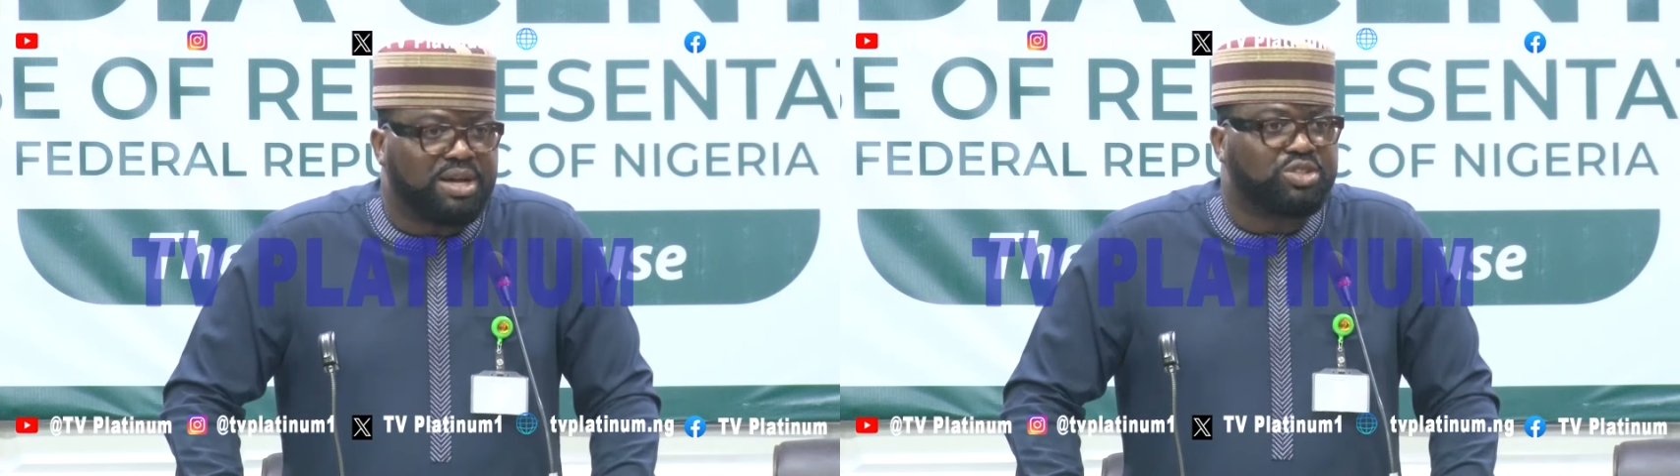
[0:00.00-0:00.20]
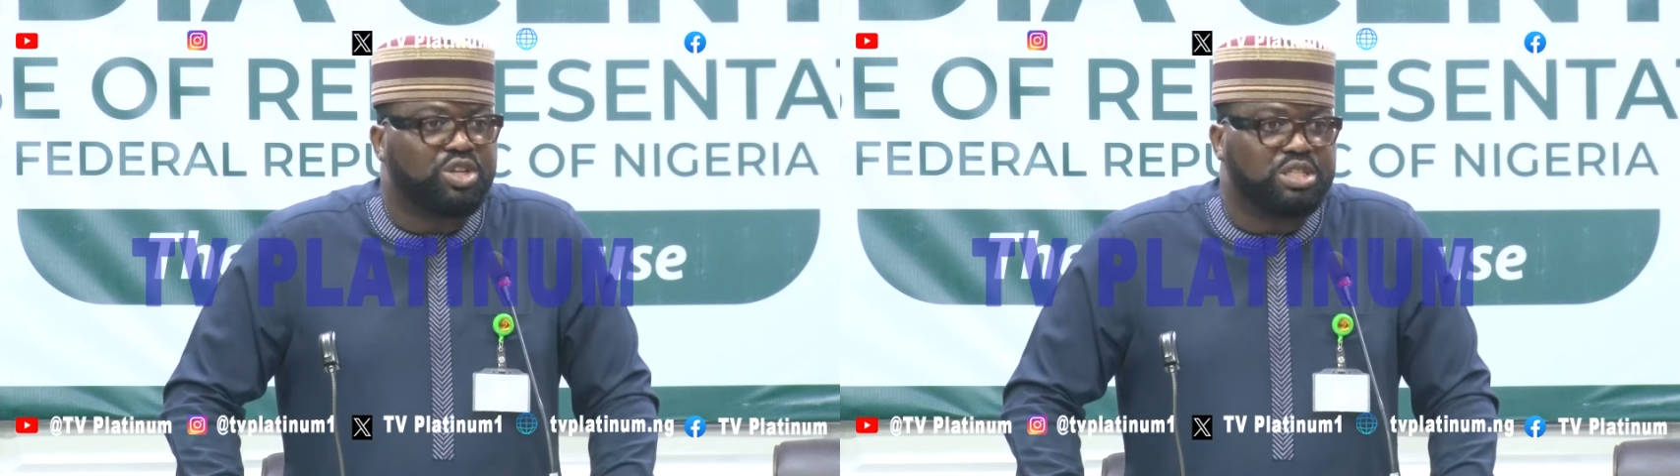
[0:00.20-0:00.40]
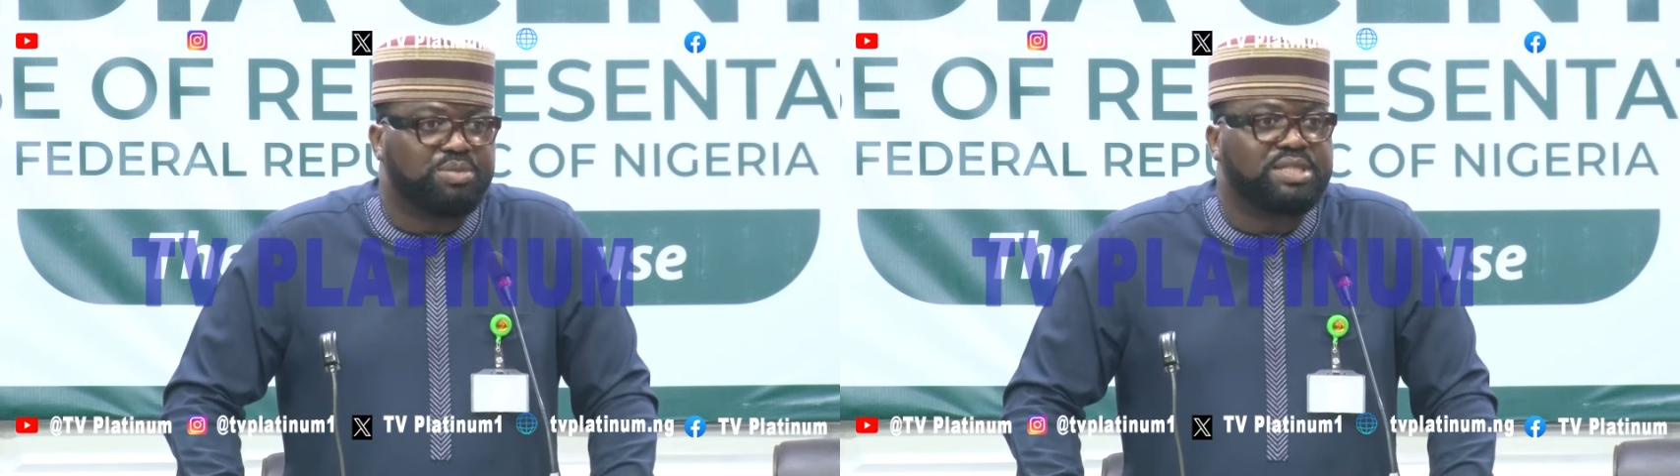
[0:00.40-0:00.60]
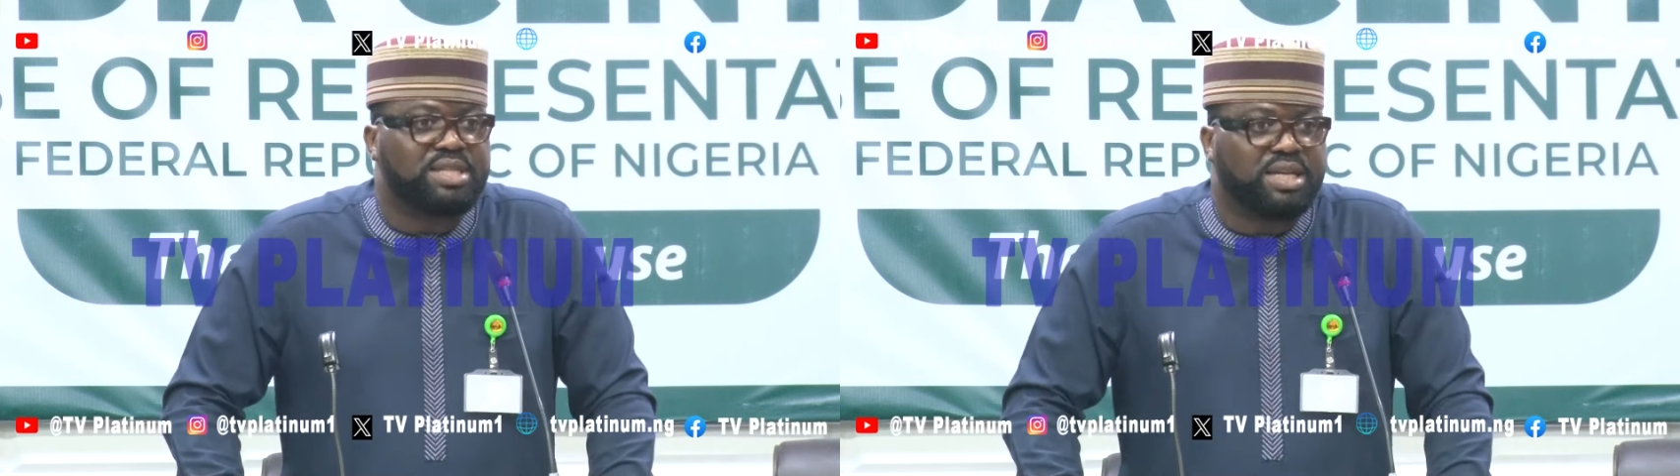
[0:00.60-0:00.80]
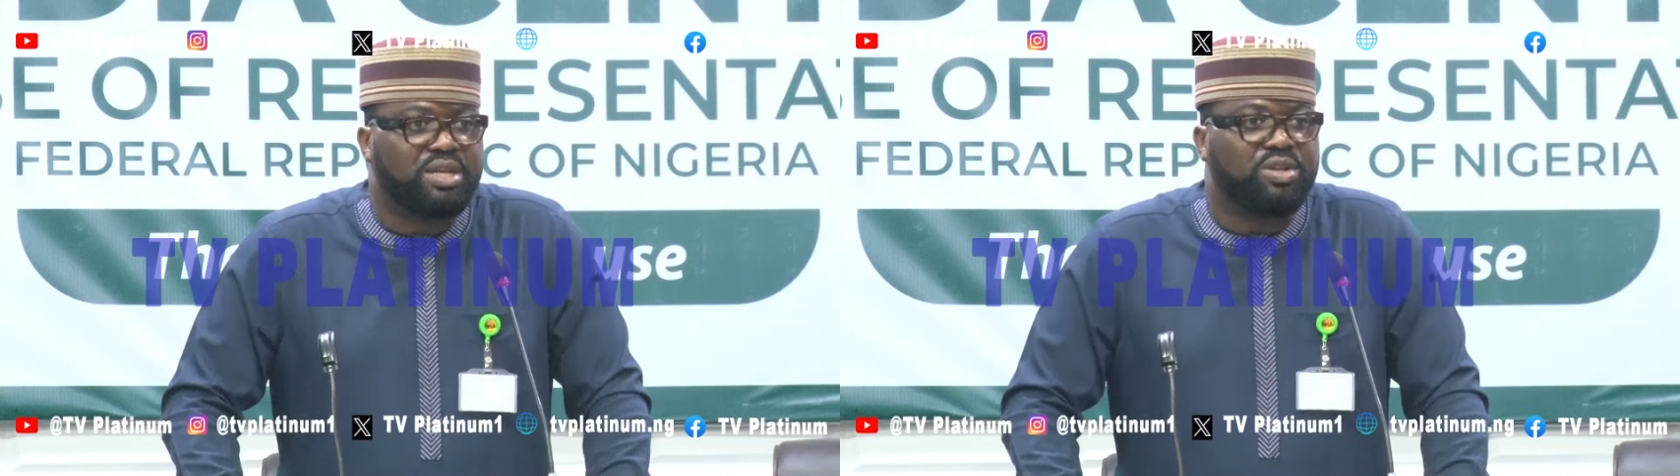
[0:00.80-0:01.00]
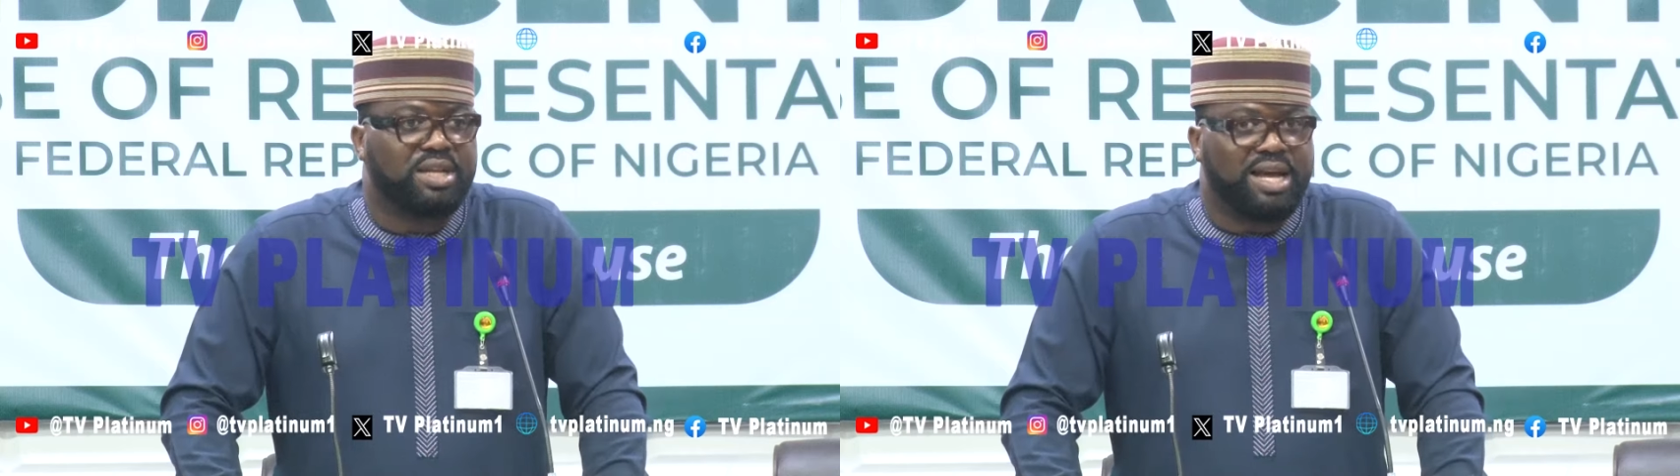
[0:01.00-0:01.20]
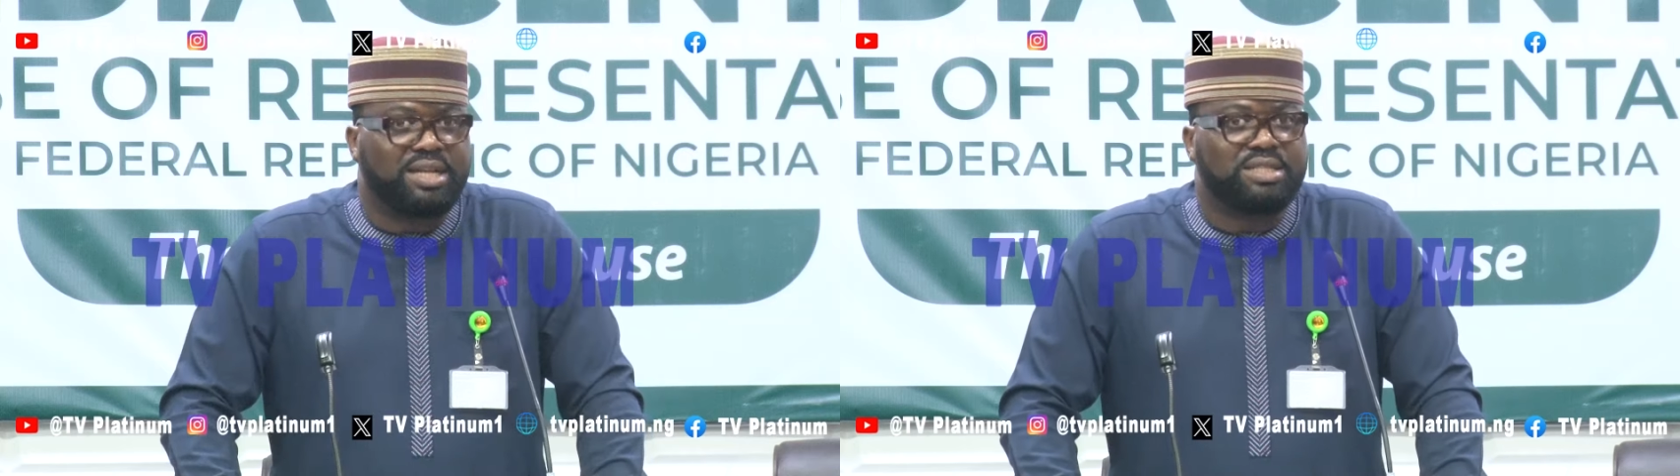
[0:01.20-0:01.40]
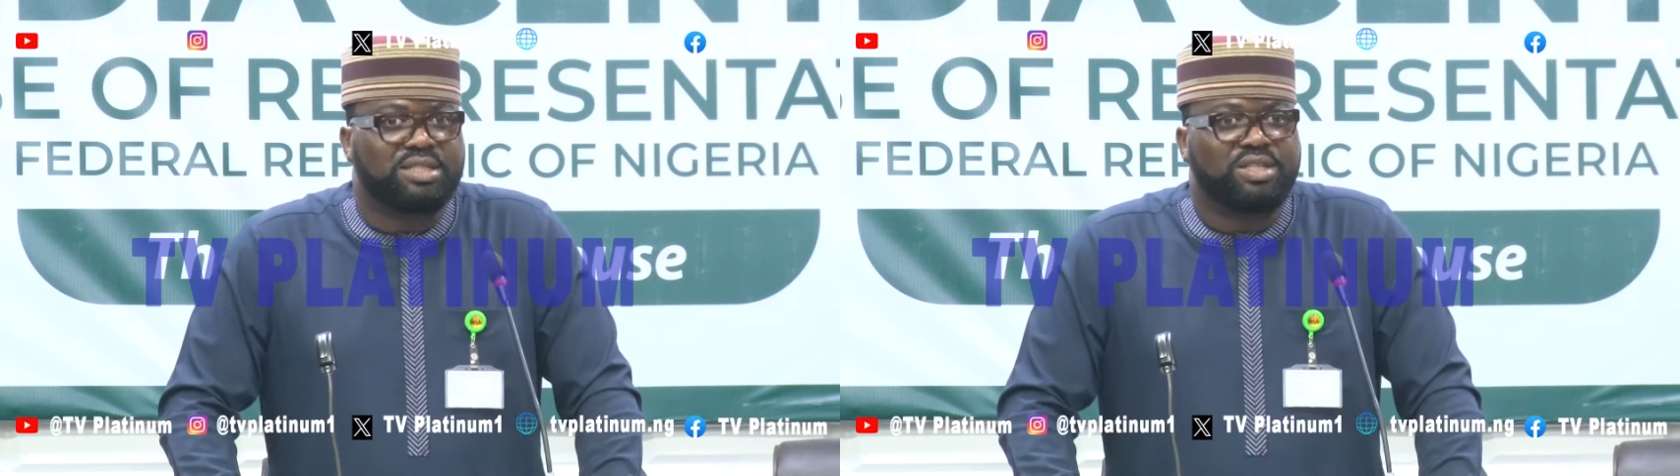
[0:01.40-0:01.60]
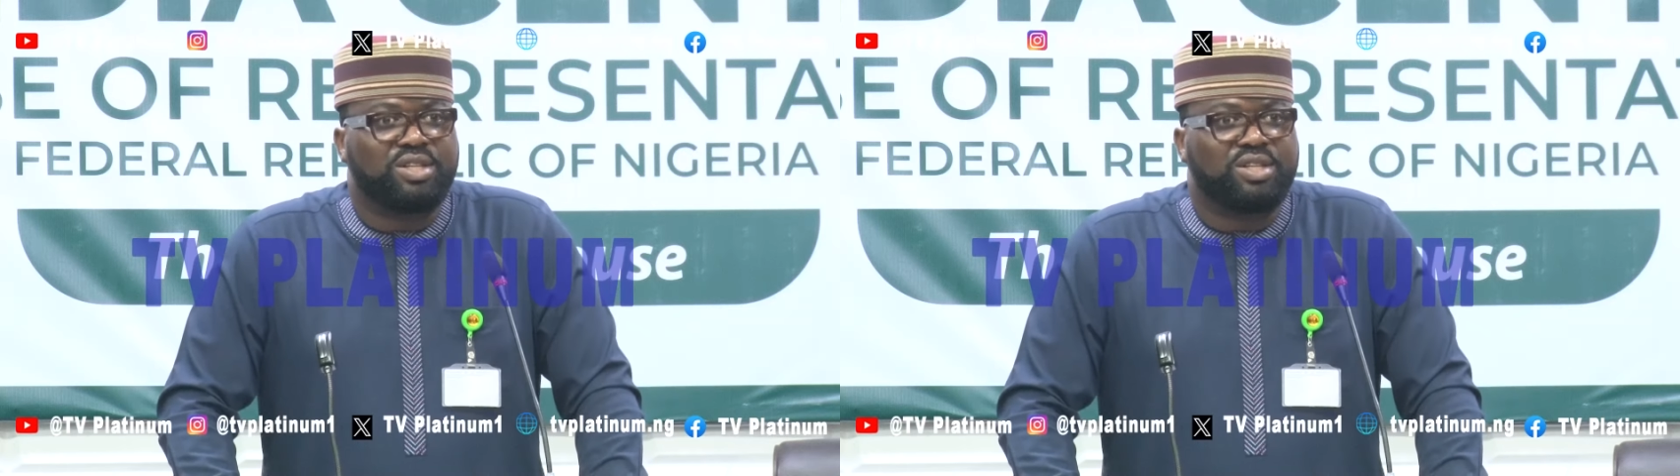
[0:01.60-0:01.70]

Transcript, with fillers: action is being taken on that